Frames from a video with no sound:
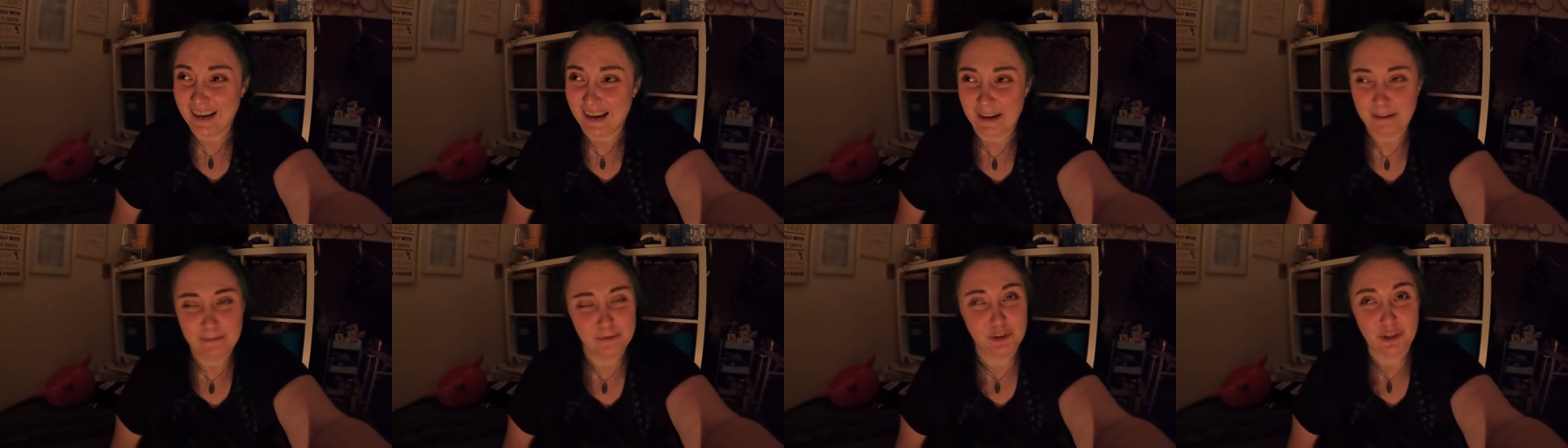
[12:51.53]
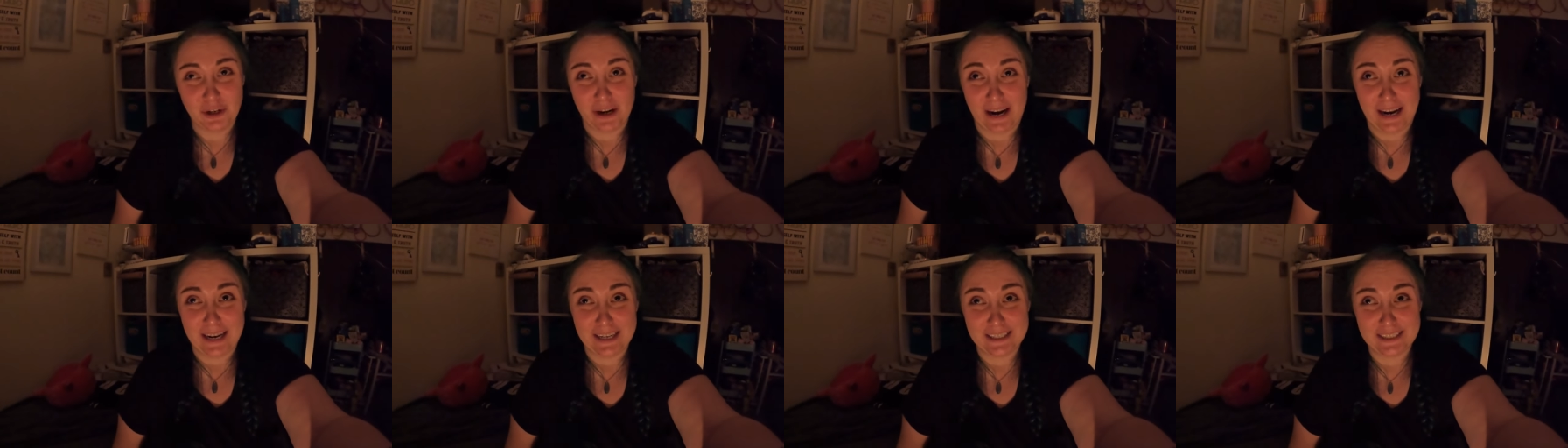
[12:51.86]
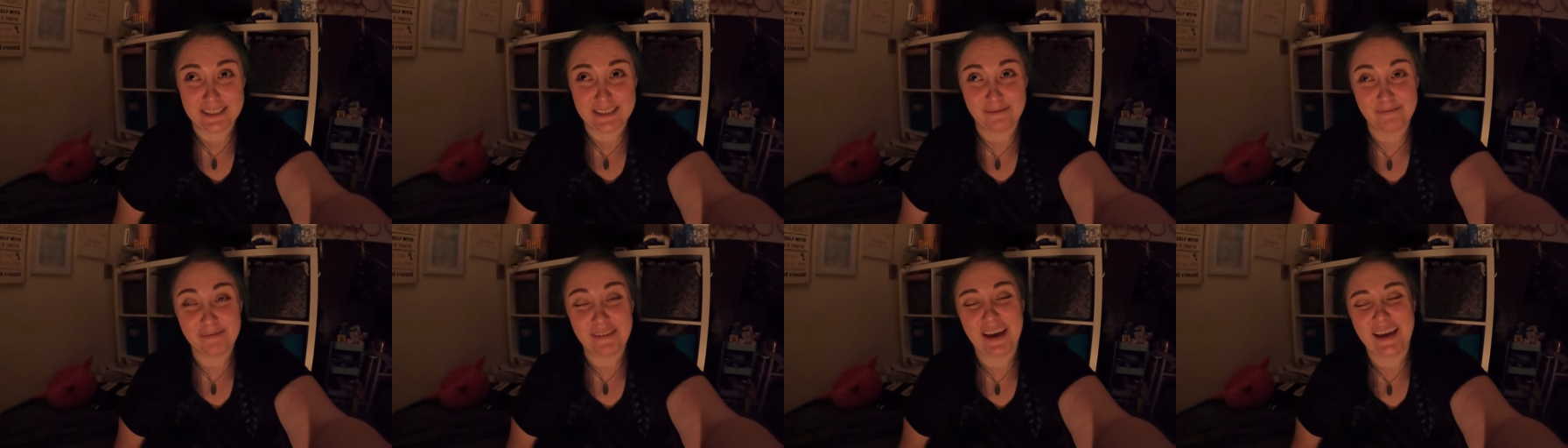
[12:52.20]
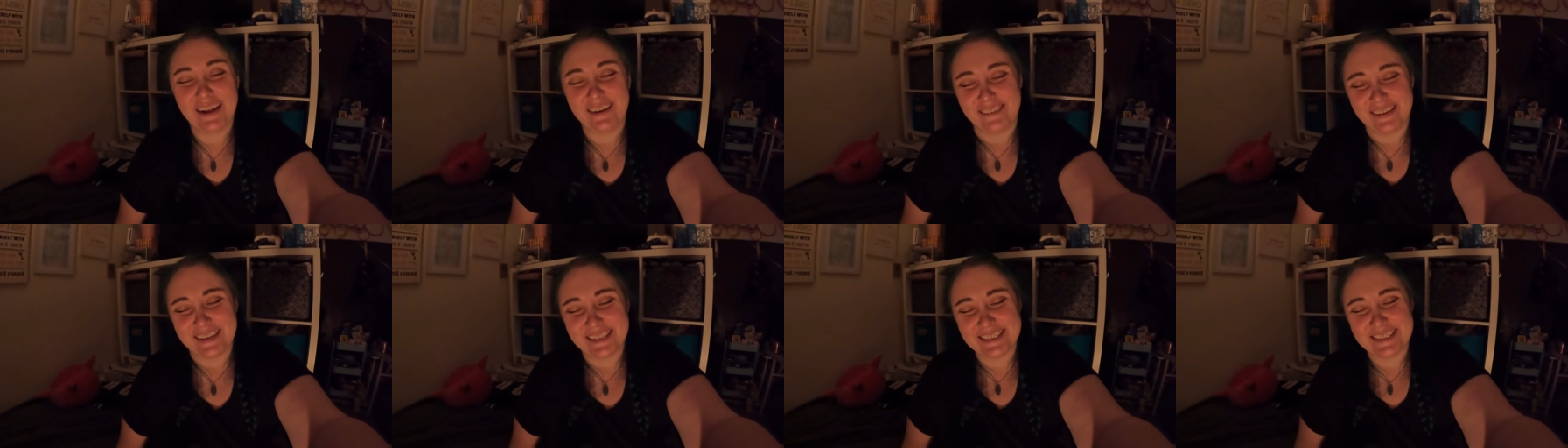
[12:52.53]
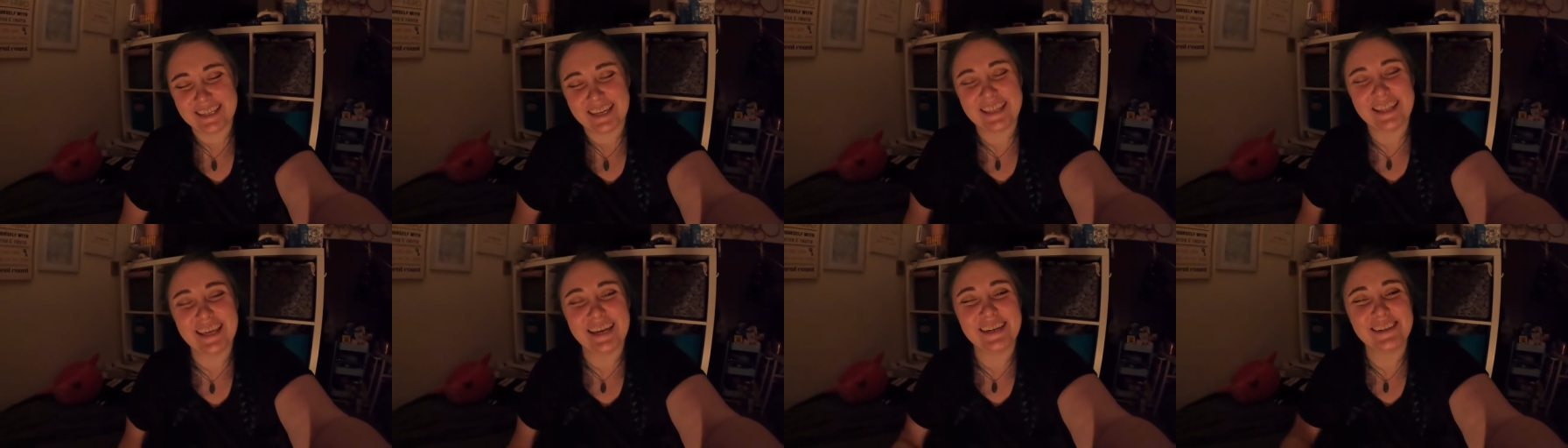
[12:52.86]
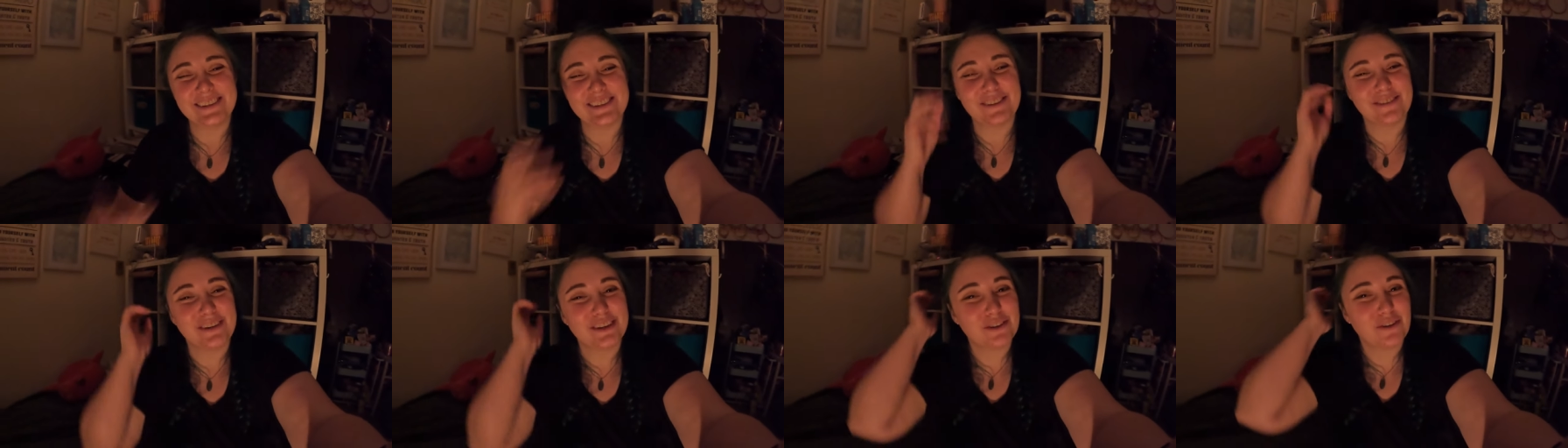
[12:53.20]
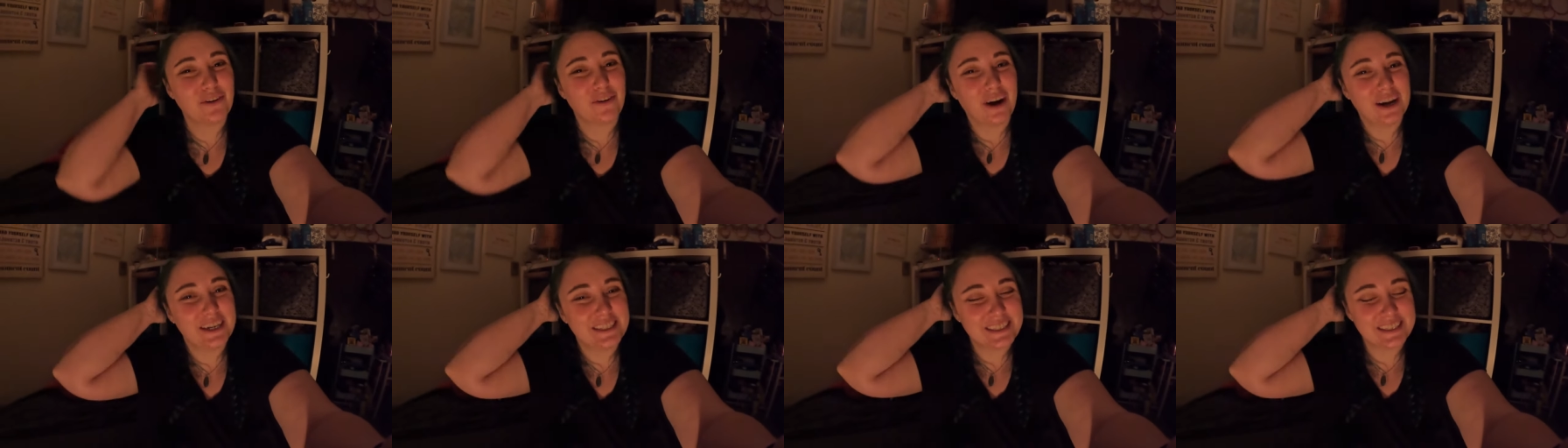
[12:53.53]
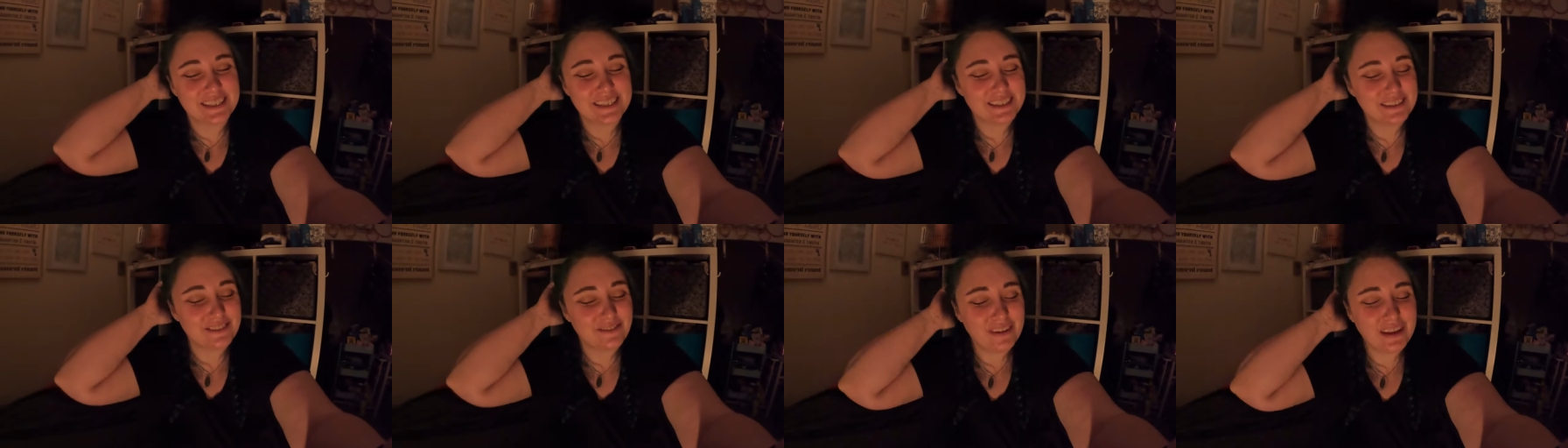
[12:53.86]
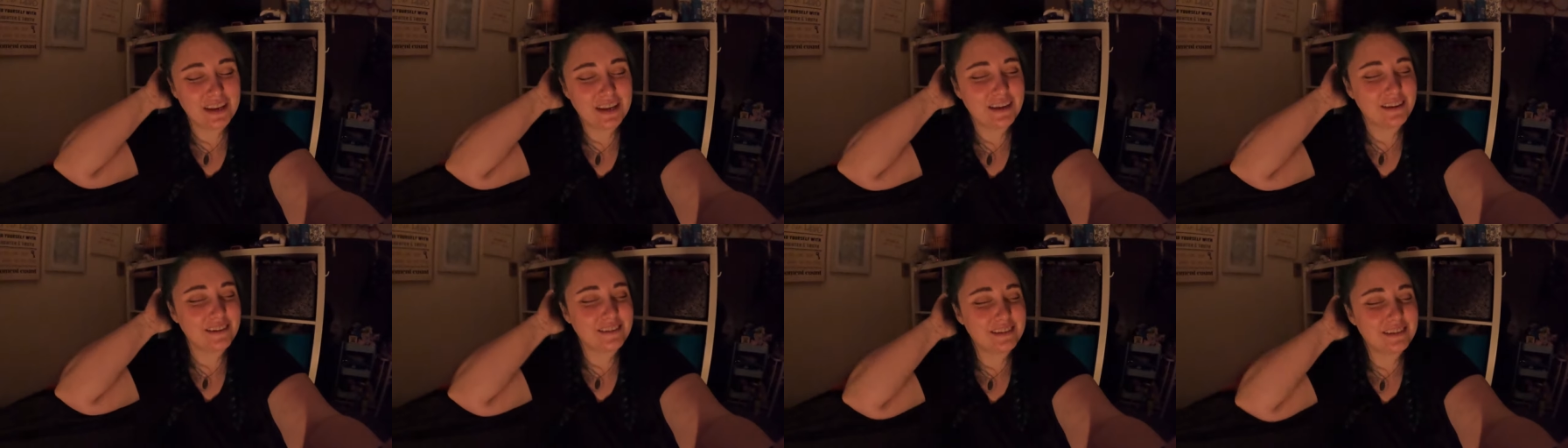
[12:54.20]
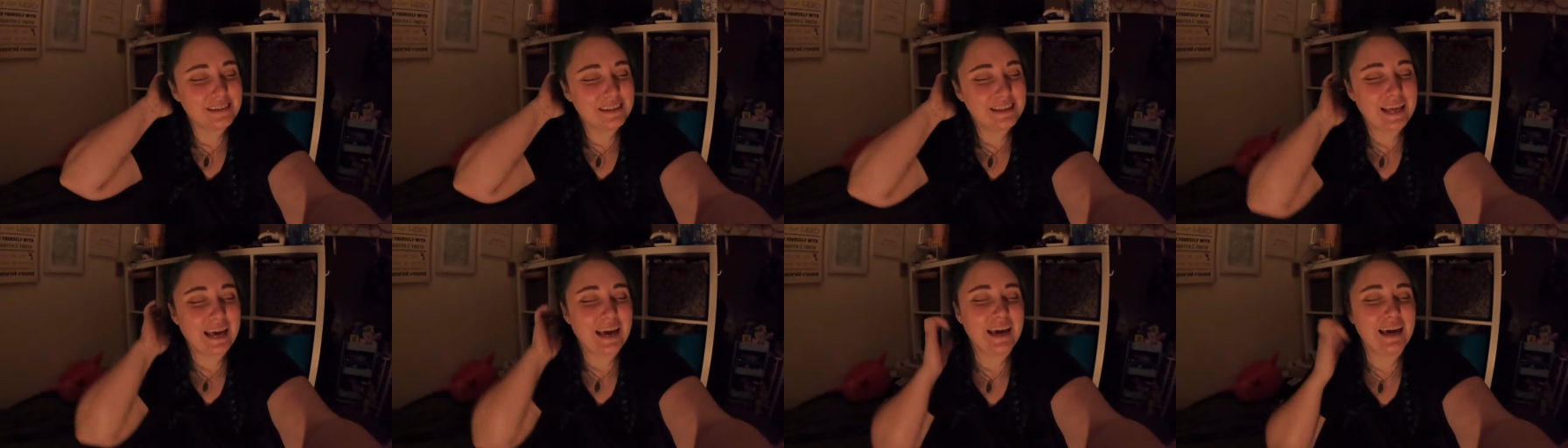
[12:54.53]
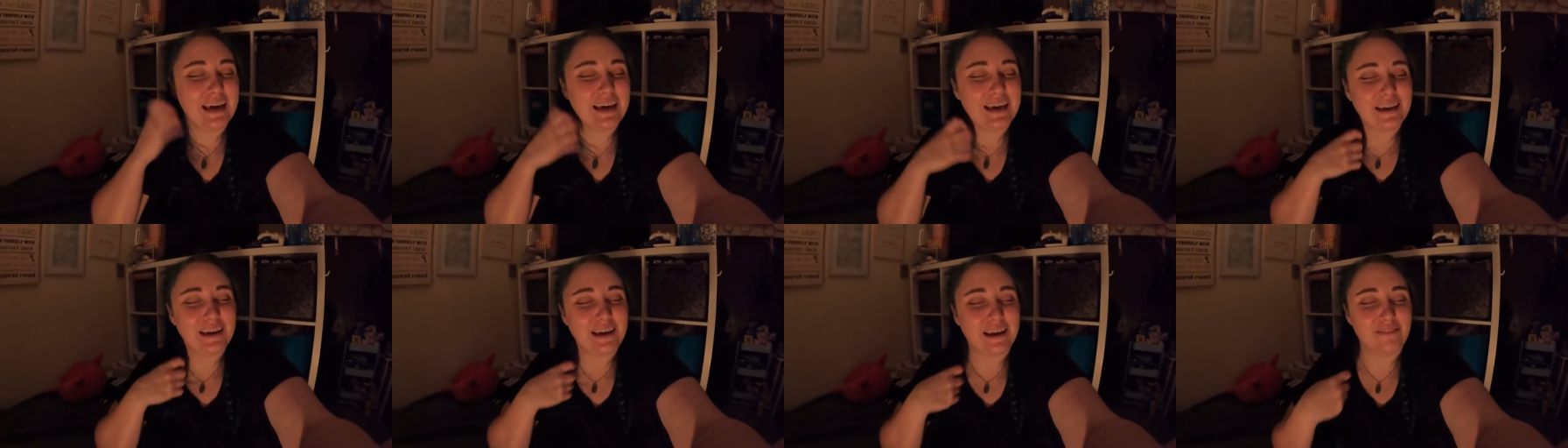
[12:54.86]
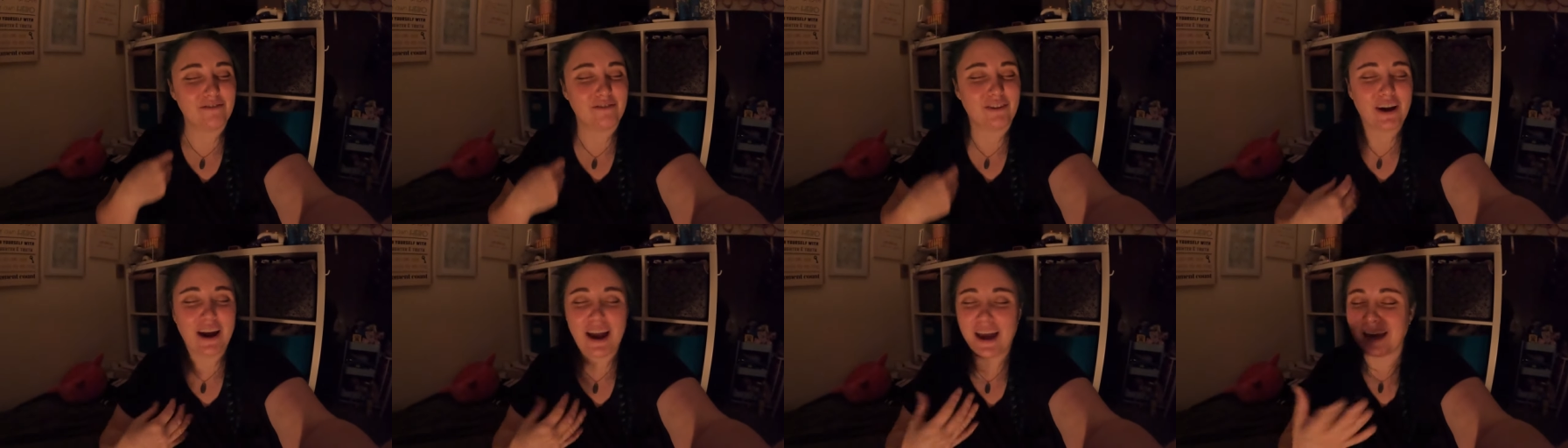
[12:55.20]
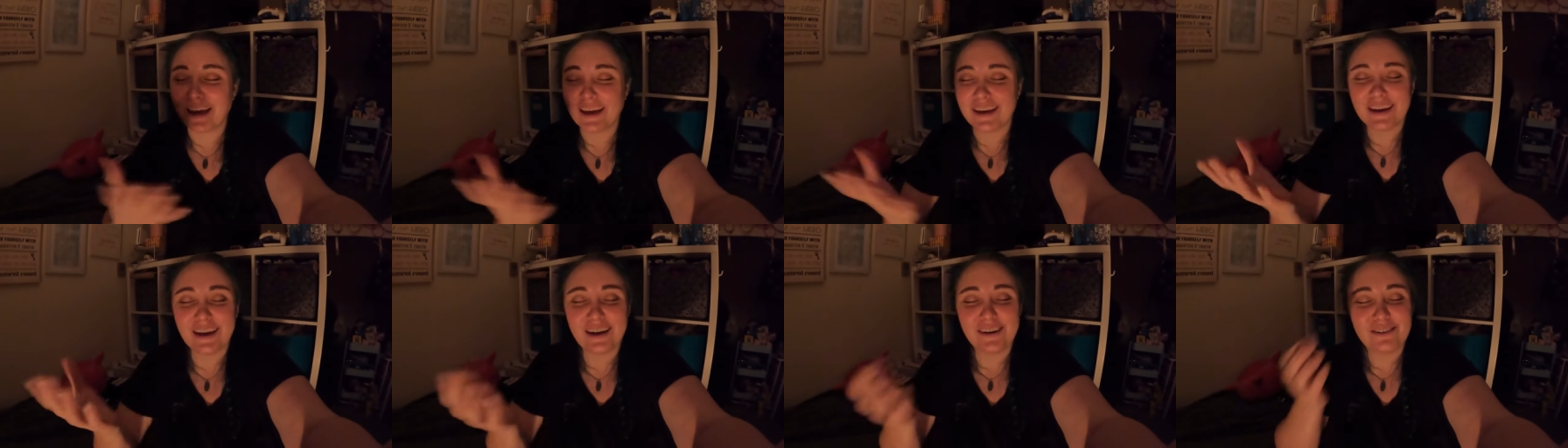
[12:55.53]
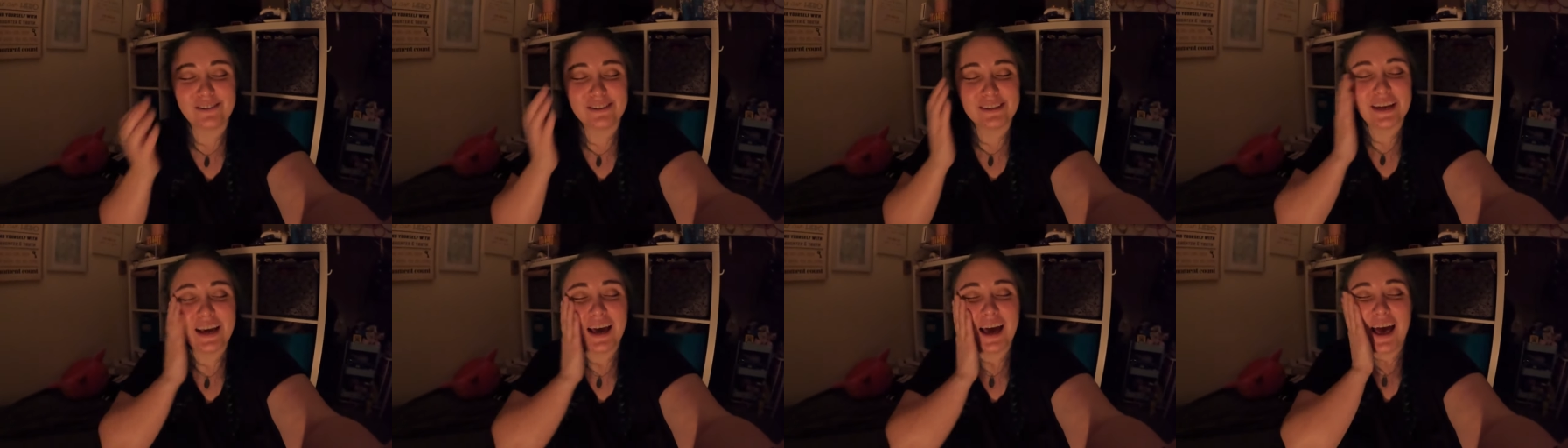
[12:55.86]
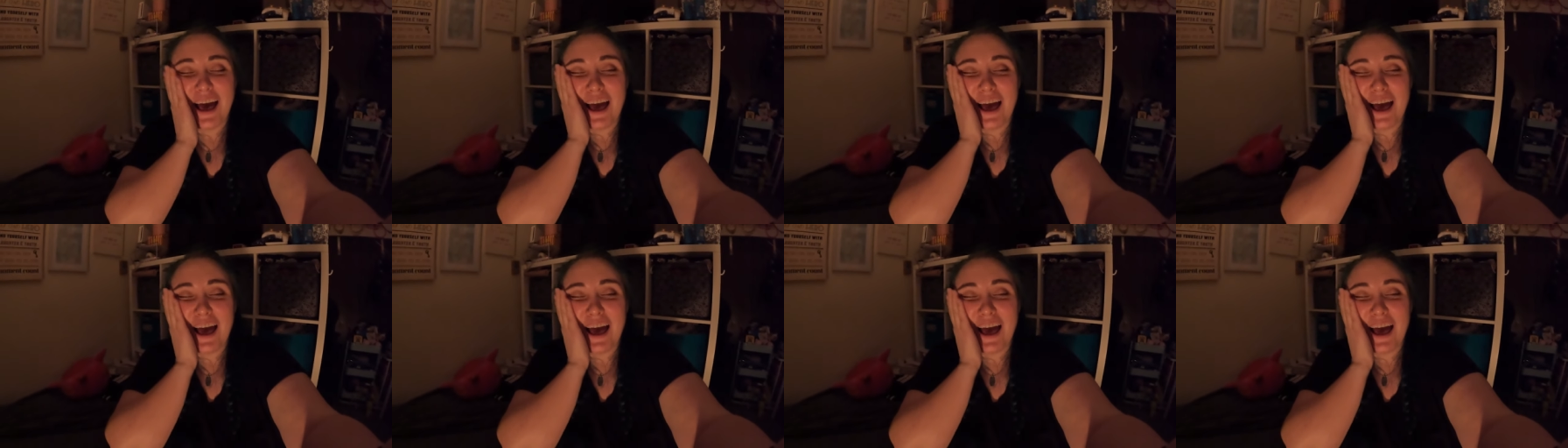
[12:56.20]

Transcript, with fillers: I'm trash. Anyways, thank you so much for watching this video today and for hanging out.